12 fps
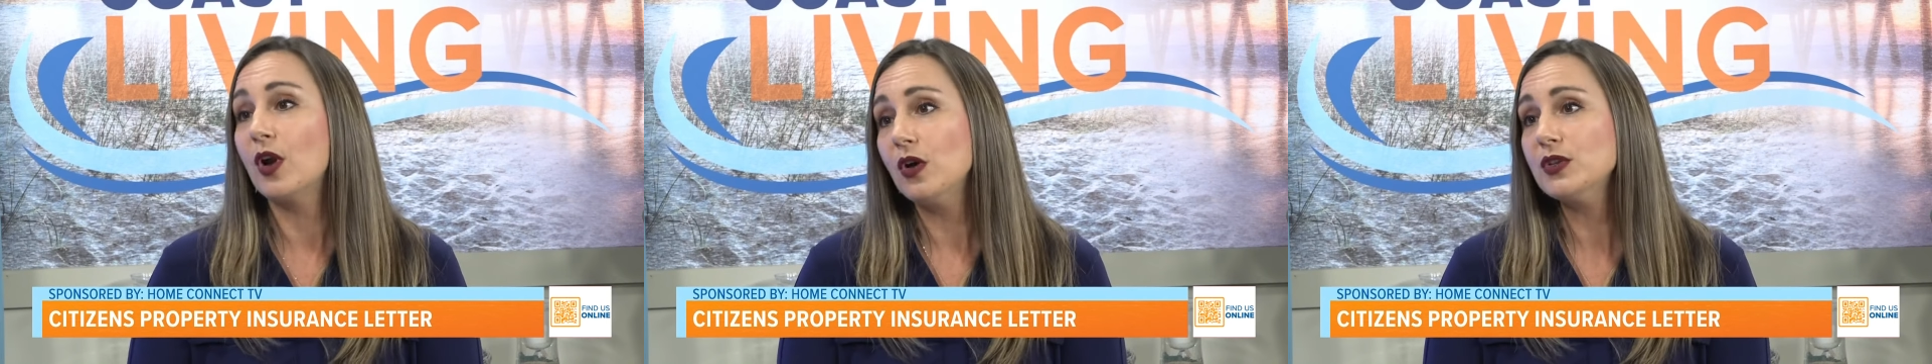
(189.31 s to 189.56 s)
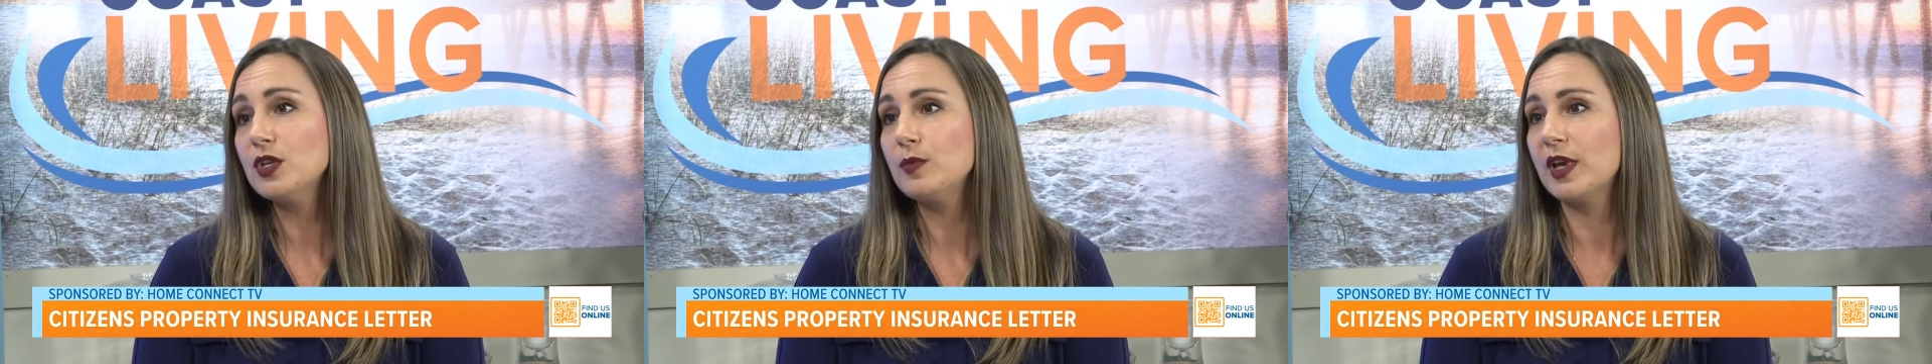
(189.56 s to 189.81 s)
but
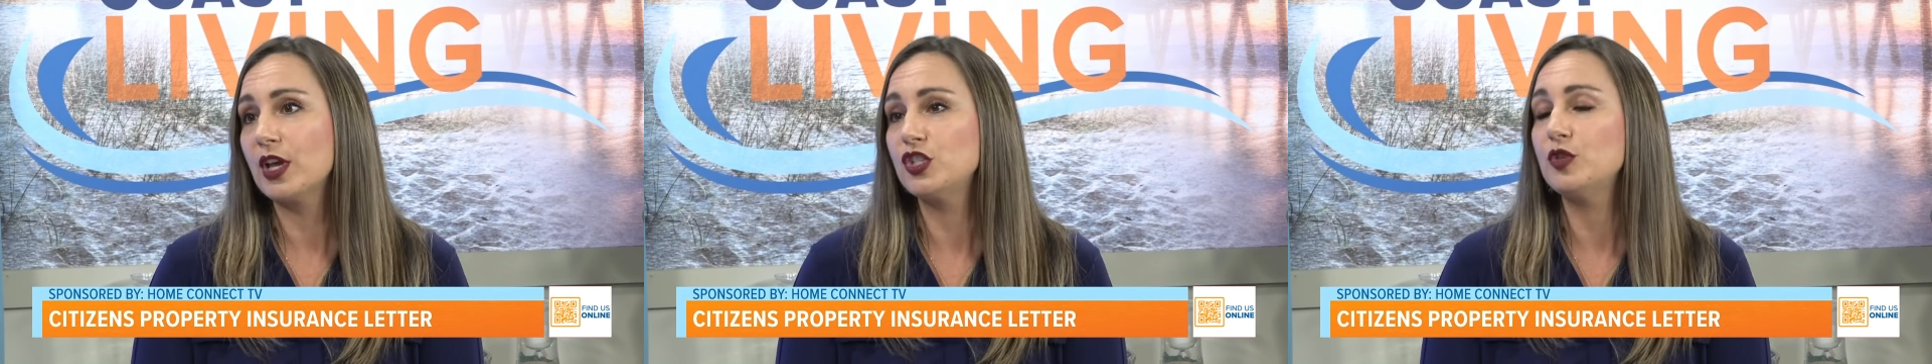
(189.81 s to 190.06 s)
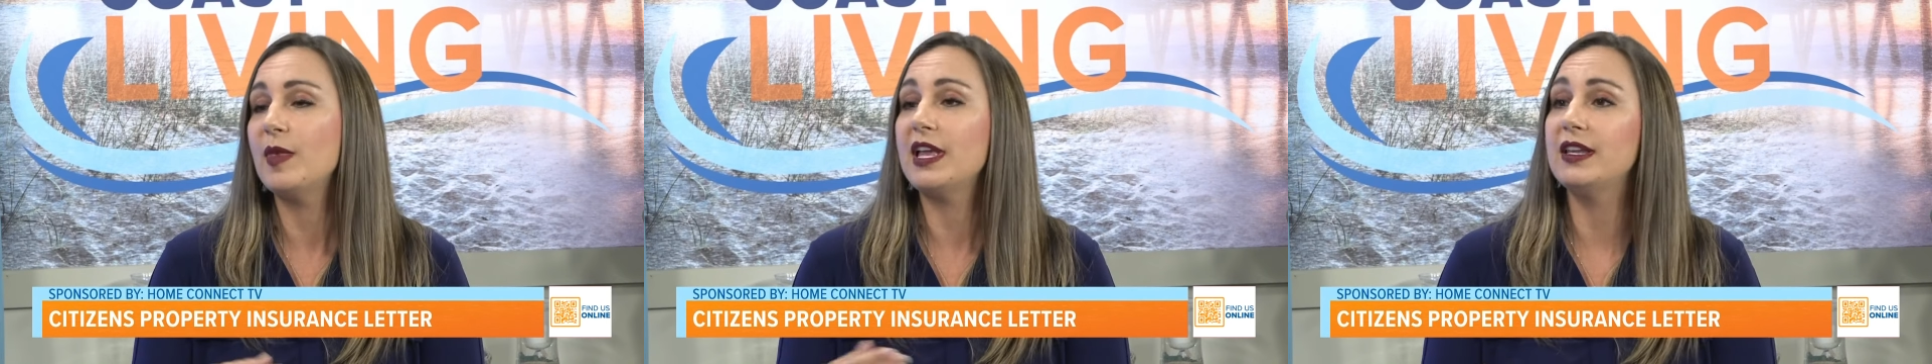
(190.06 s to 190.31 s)
also
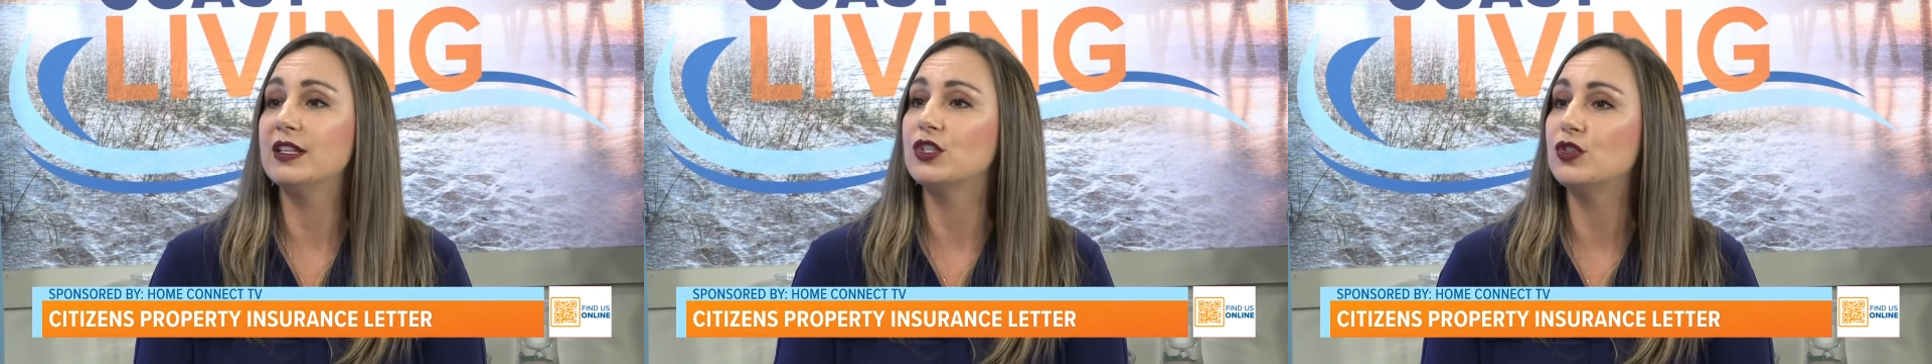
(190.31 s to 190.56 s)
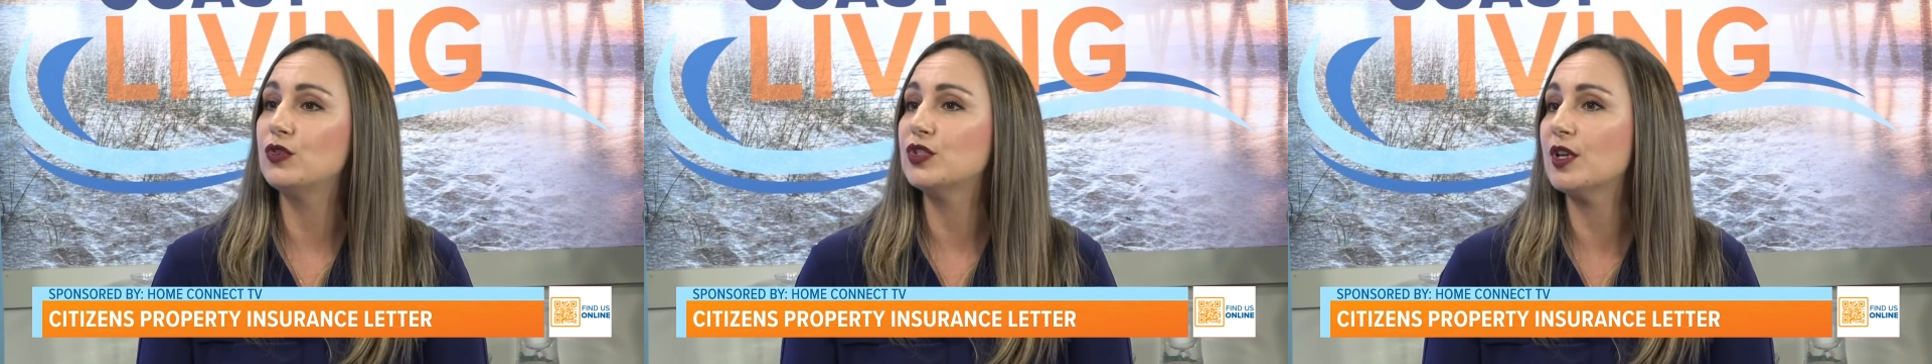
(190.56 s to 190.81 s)
because you may
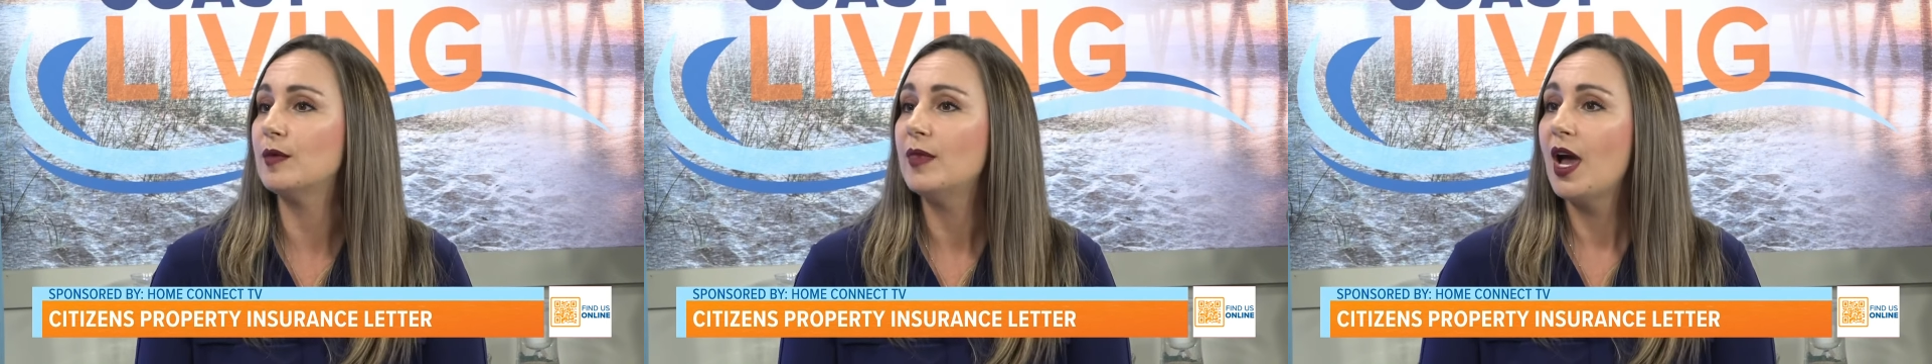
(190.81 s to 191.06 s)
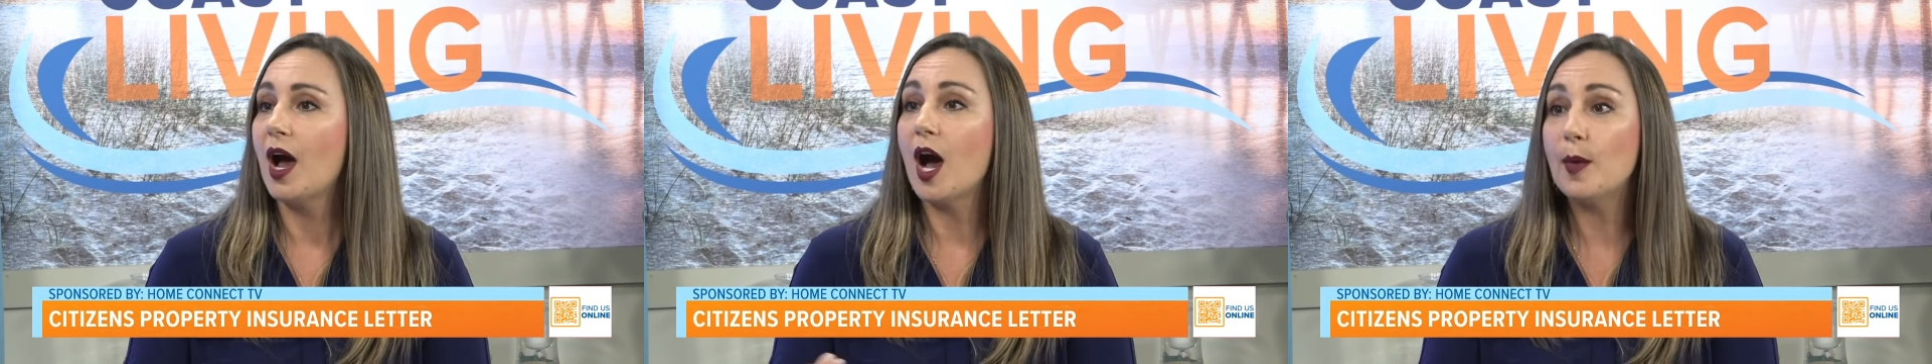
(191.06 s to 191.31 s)
need to do some